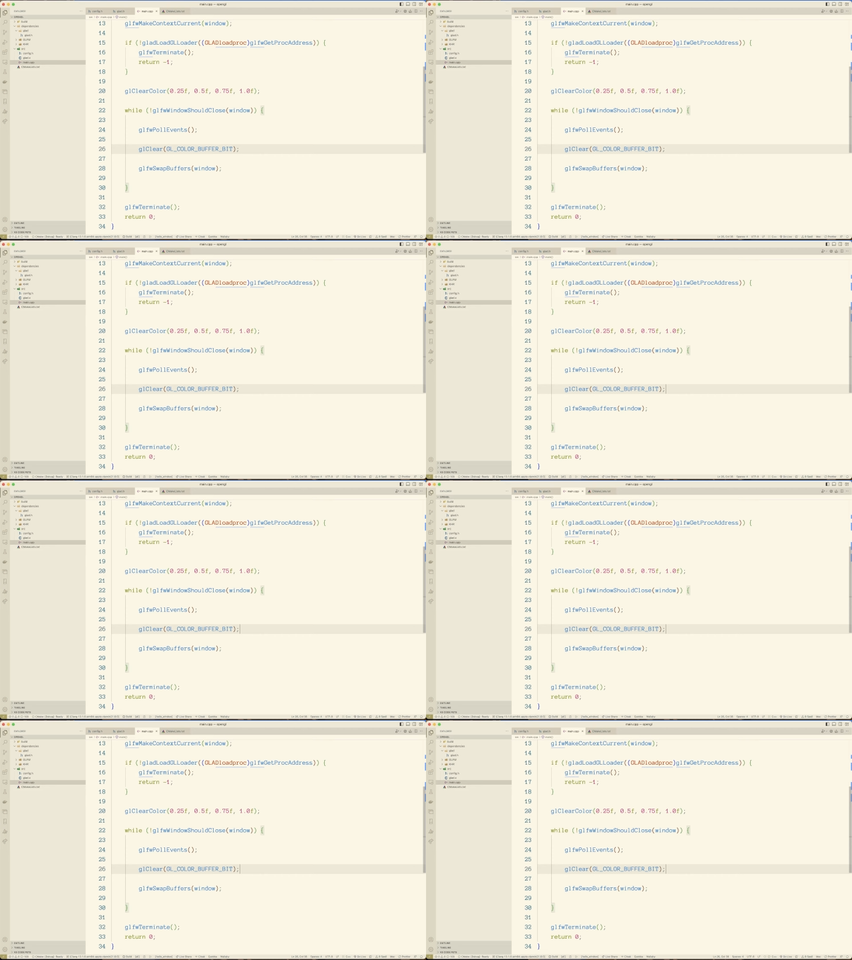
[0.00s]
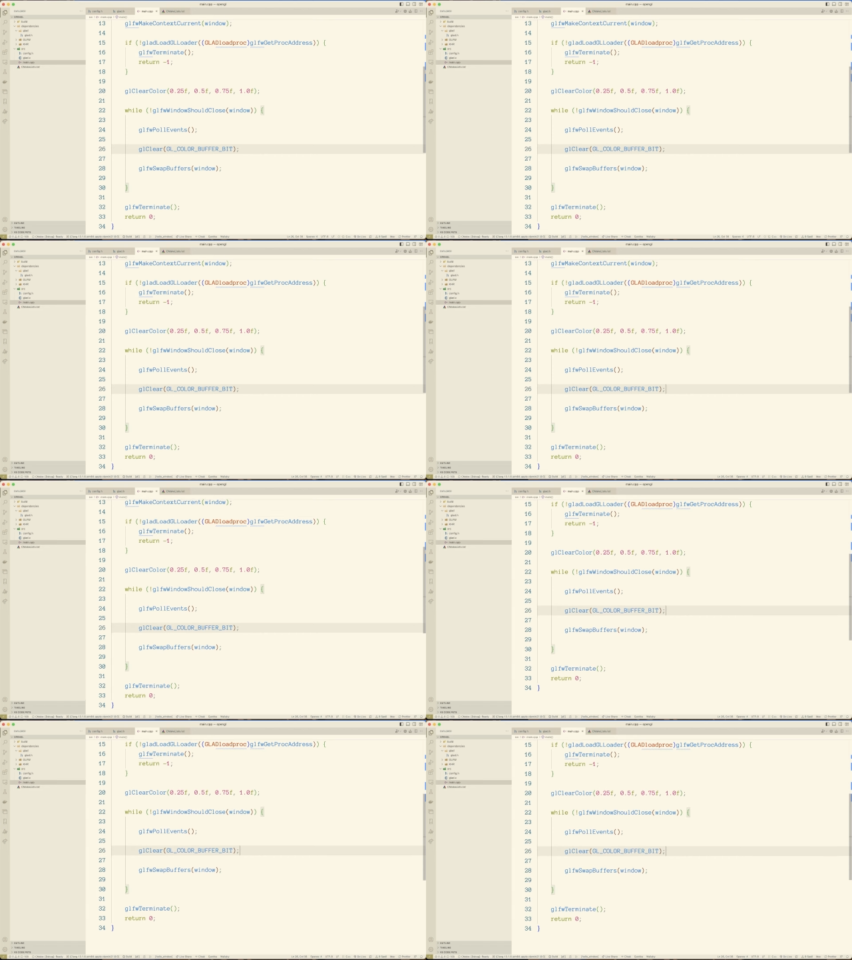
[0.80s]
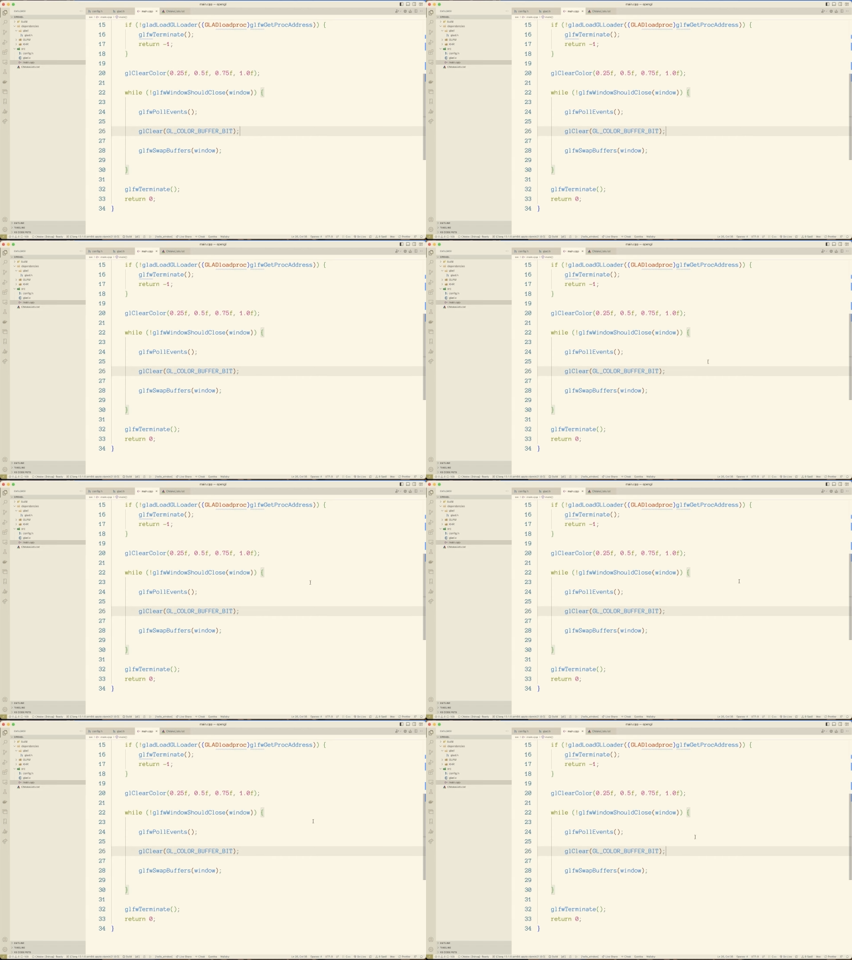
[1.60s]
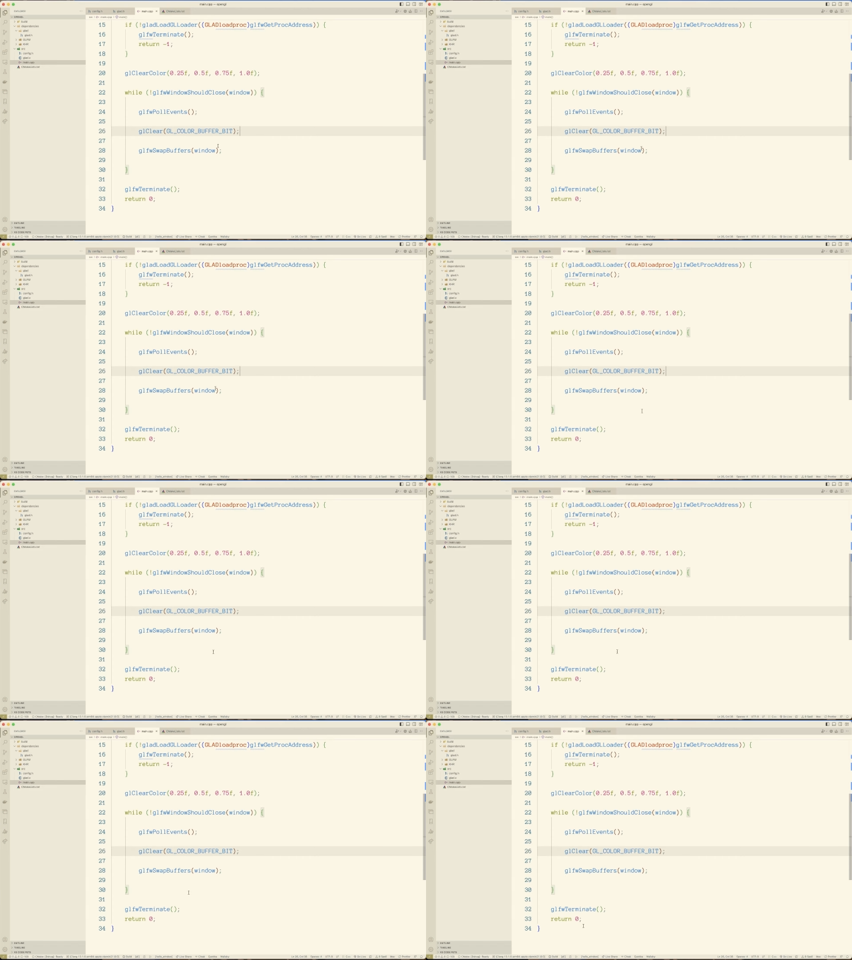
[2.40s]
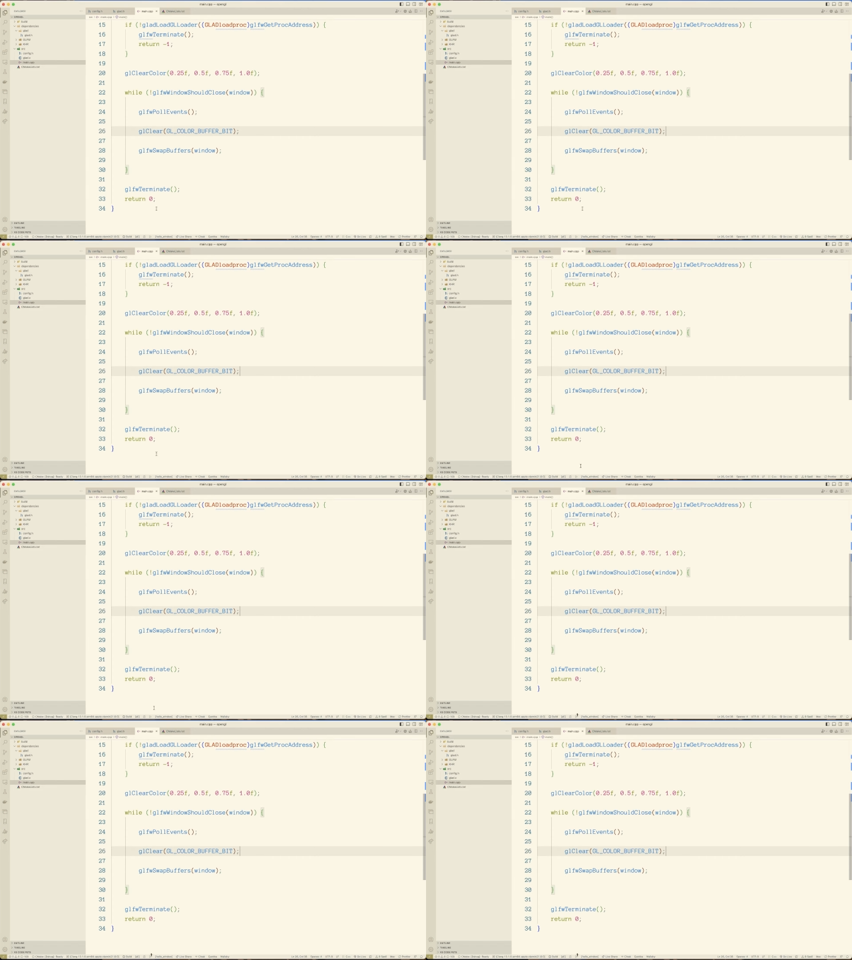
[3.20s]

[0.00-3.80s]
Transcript: [unreadable: no face in view]